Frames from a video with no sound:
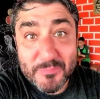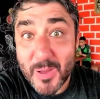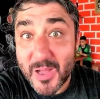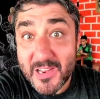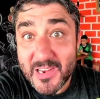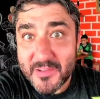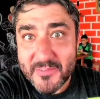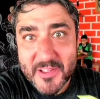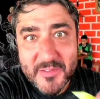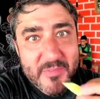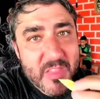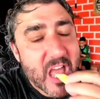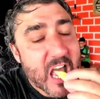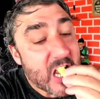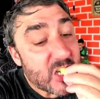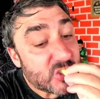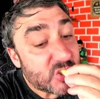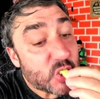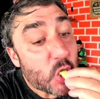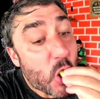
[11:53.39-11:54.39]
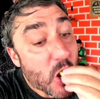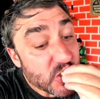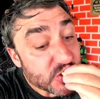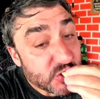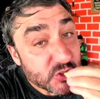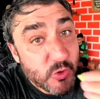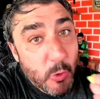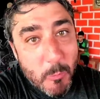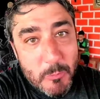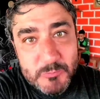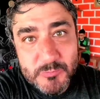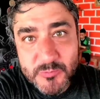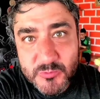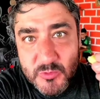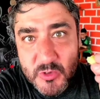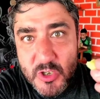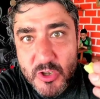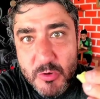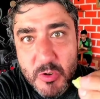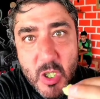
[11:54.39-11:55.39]
but I love it.
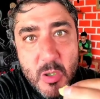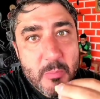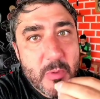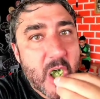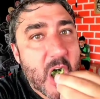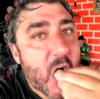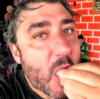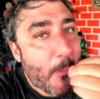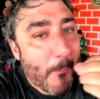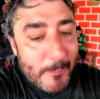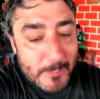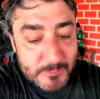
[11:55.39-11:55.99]
And cucumber.